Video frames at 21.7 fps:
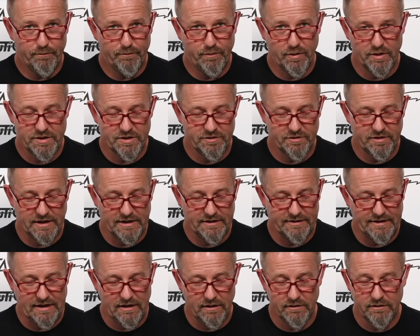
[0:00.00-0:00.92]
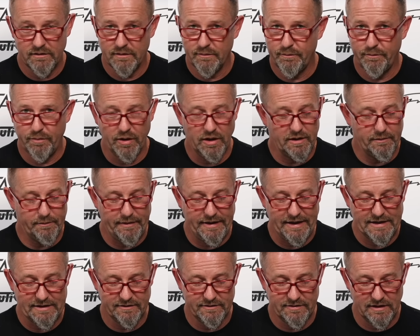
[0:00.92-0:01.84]
Push the trigger down, pull it
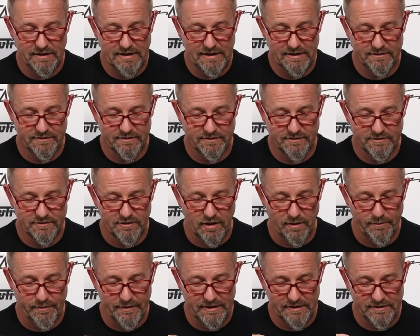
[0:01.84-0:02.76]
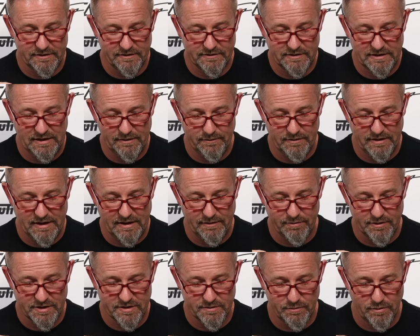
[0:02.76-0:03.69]
back until it hits a stop, and just keep the
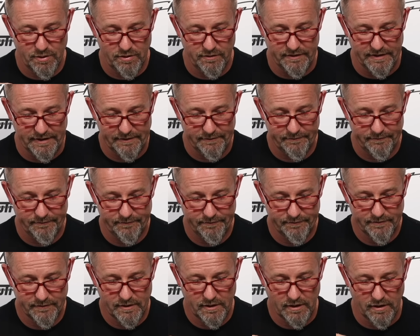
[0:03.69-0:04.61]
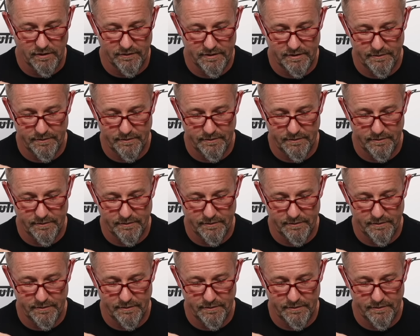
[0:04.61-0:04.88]
airbrush moving over the